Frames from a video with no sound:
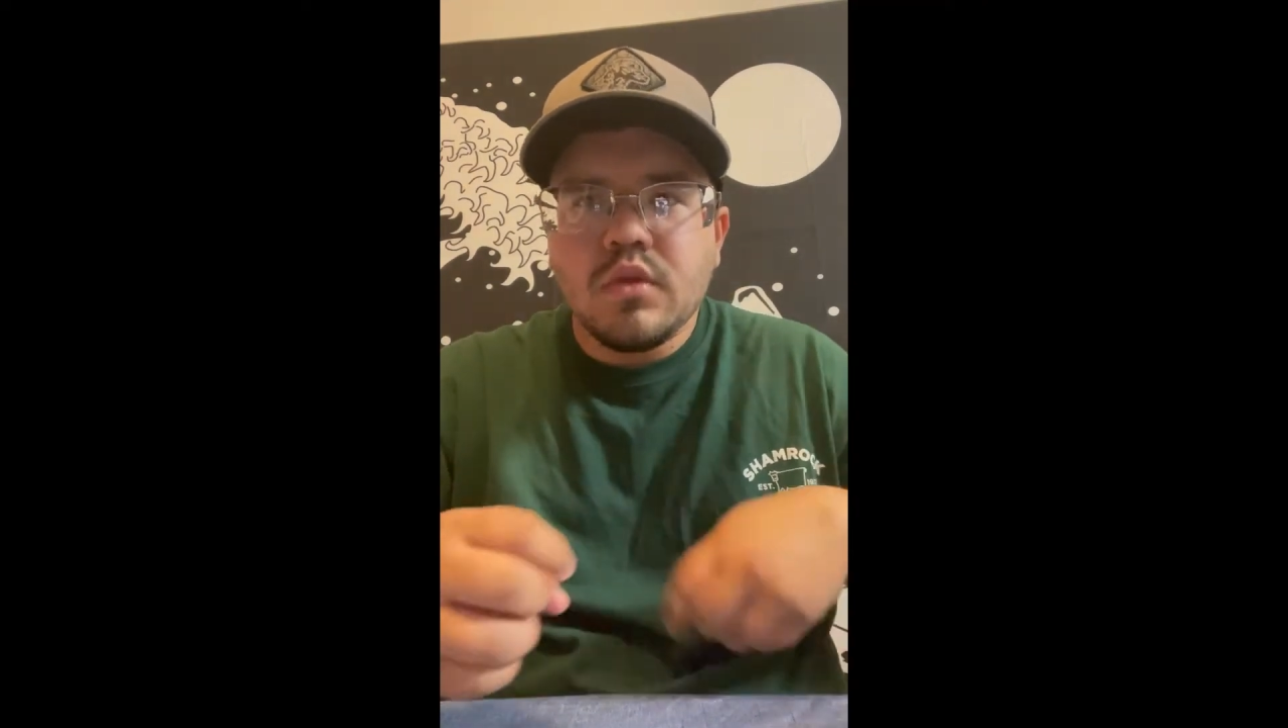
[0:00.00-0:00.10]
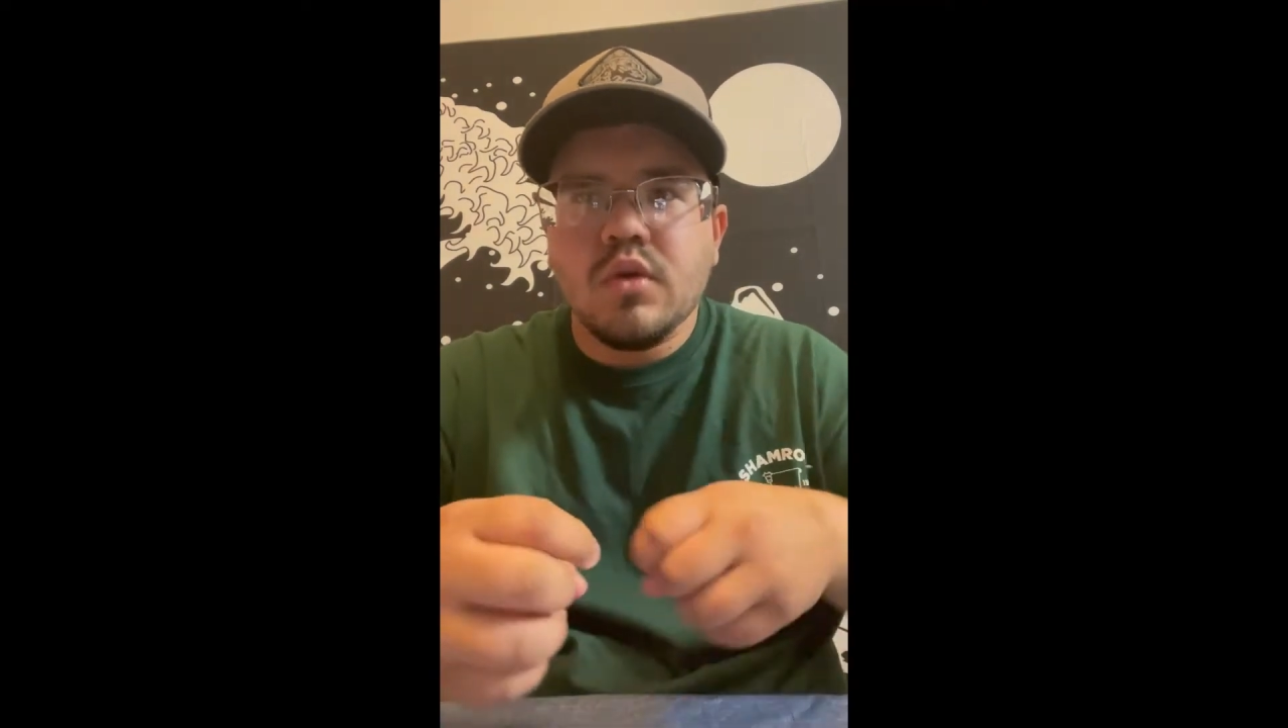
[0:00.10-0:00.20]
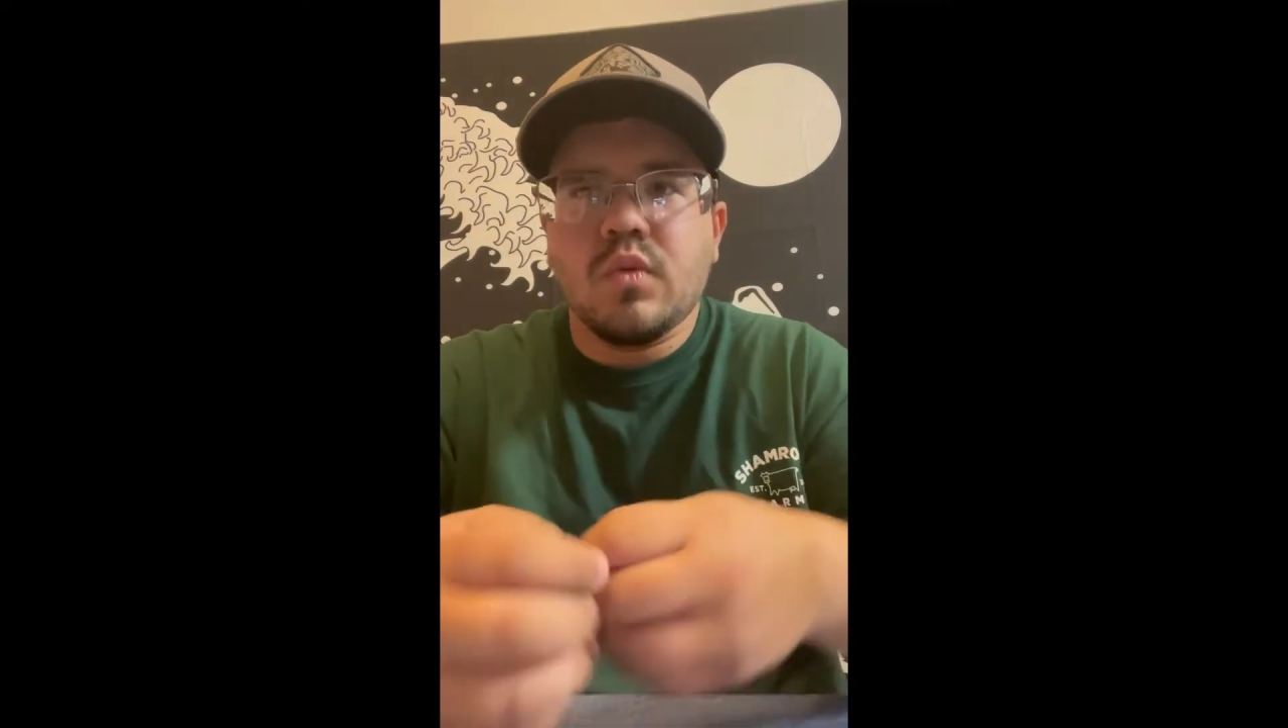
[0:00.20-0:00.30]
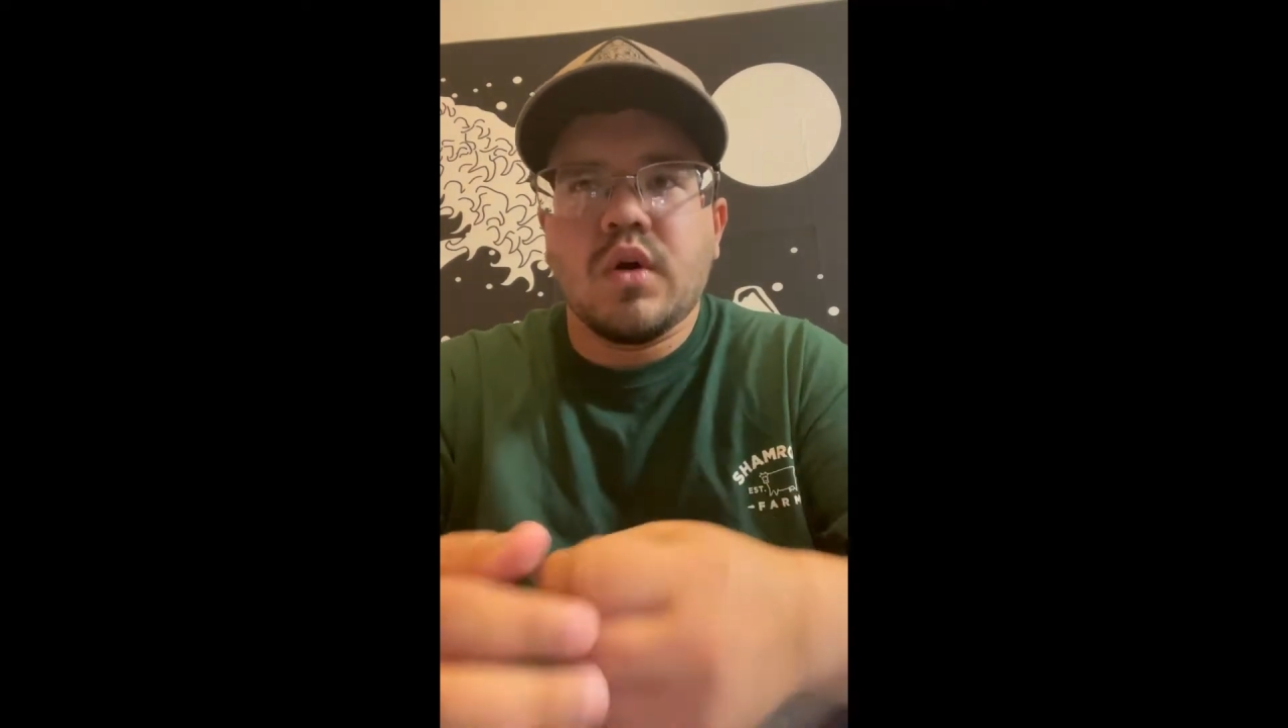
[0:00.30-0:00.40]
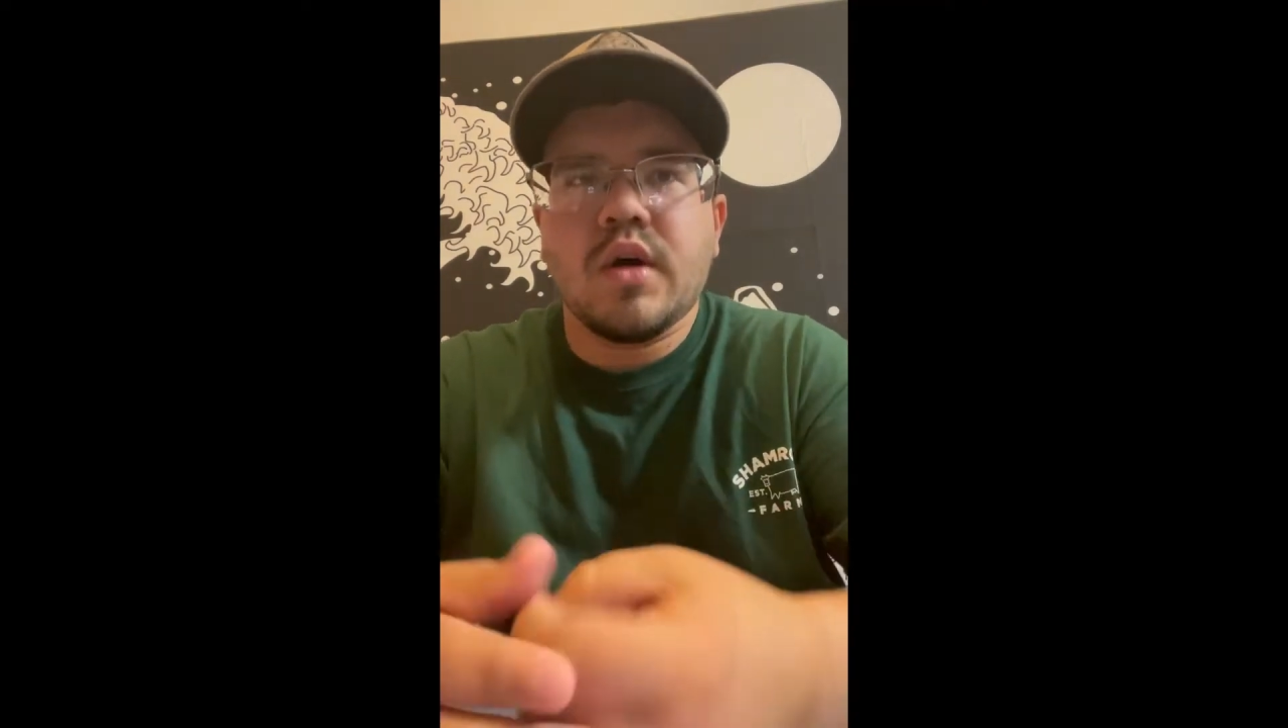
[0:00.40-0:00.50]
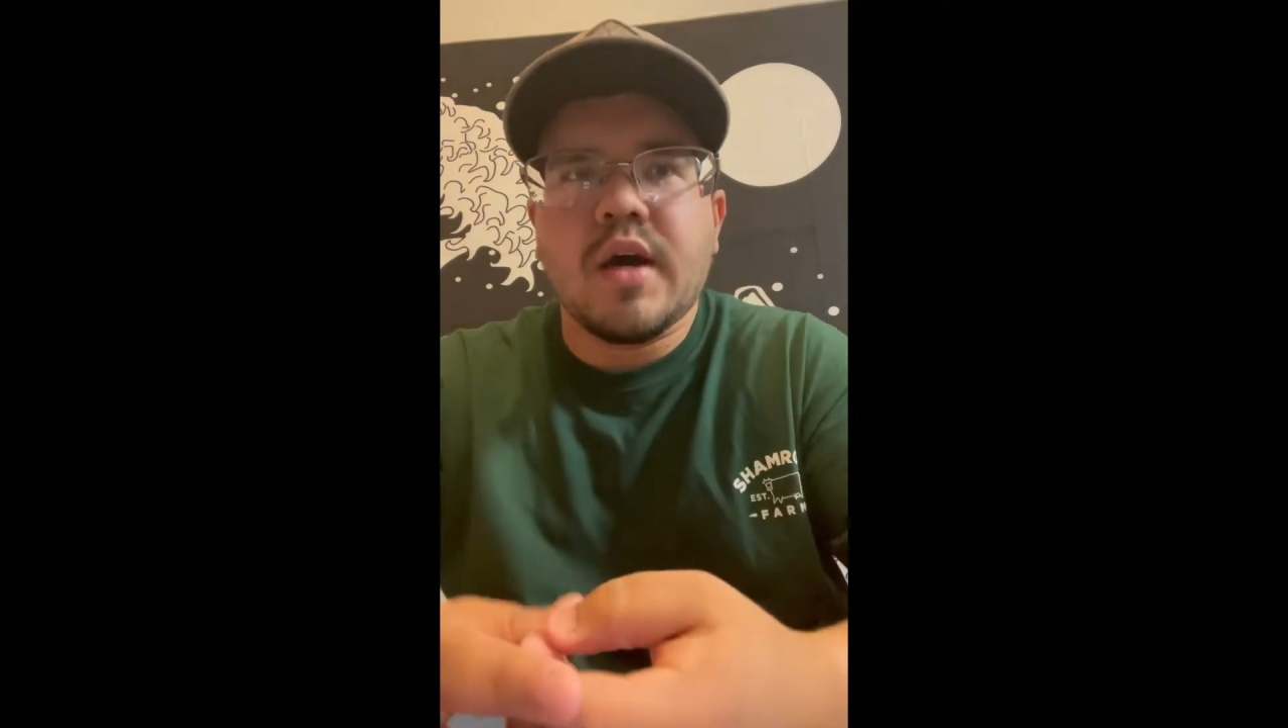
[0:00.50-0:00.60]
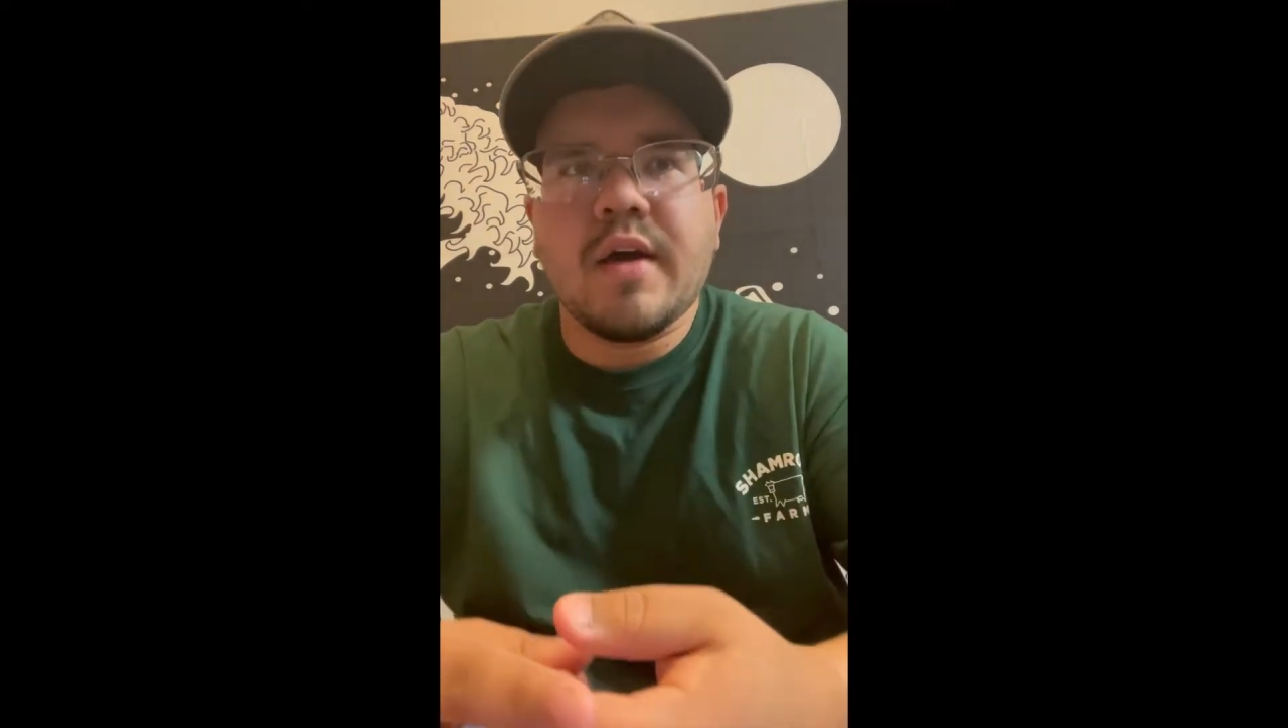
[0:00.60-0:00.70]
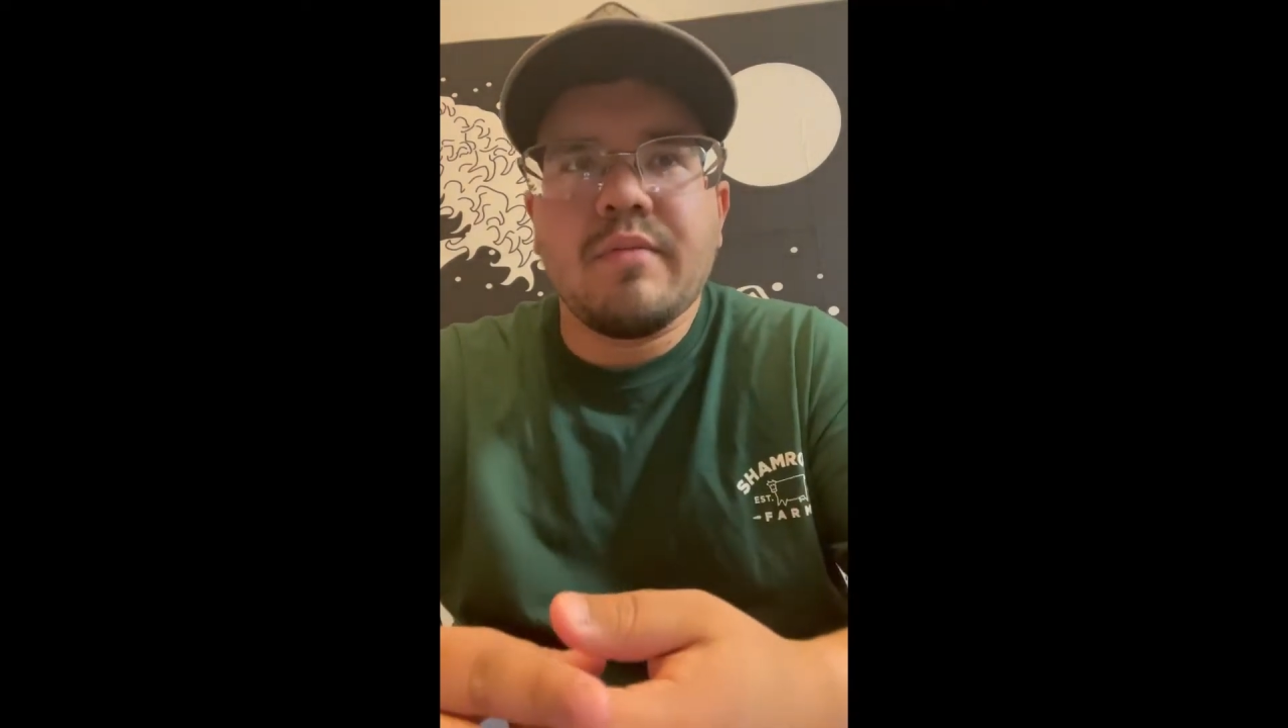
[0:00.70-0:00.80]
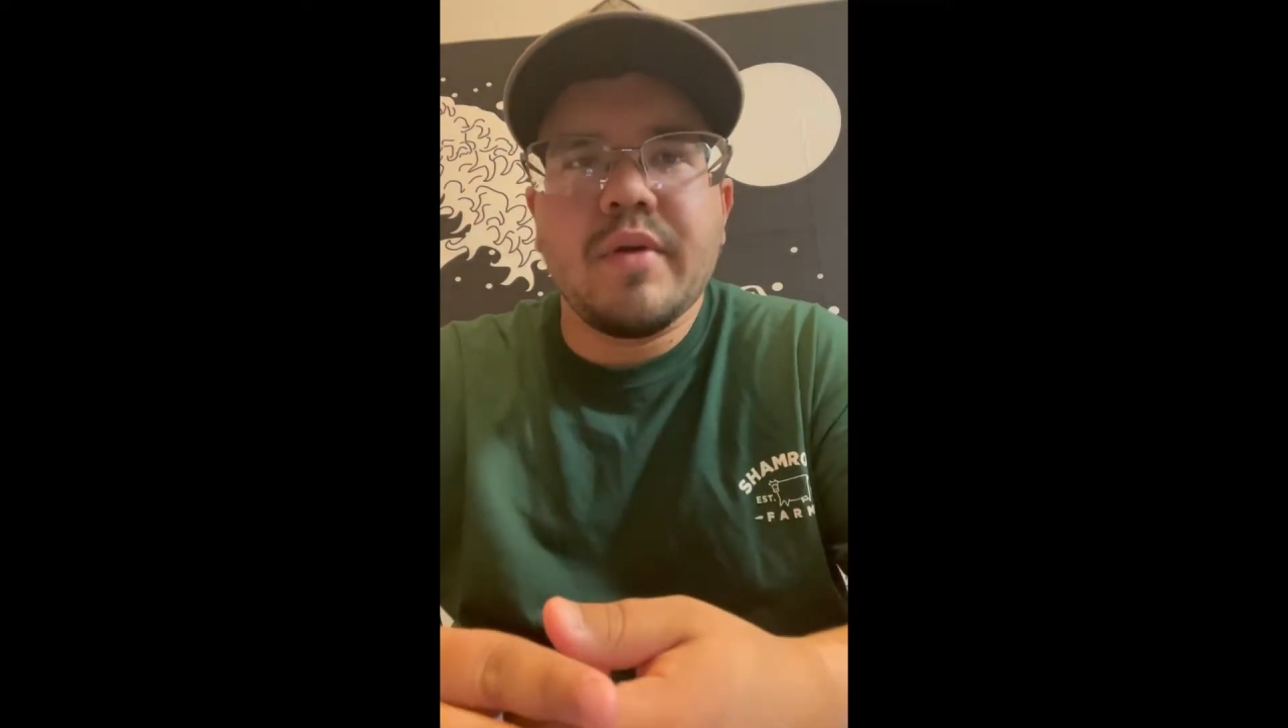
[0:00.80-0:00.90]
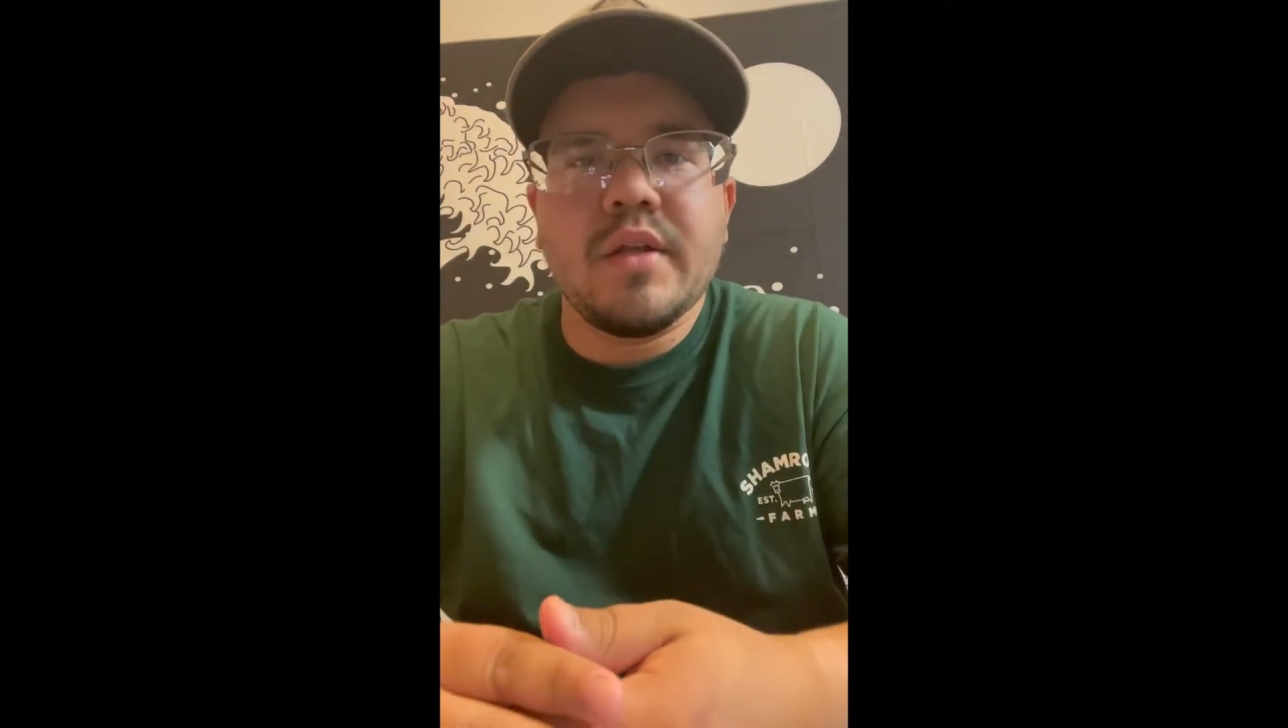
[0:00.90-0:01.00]
what
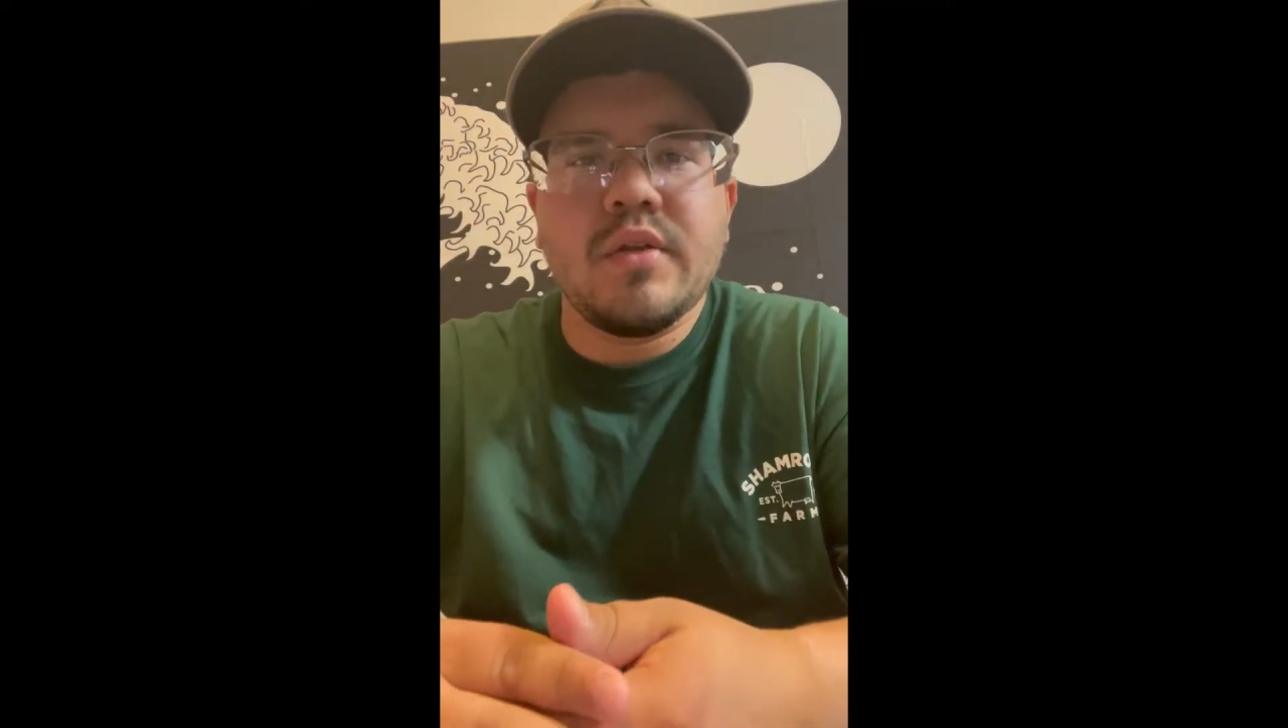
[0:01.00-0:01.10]
I've been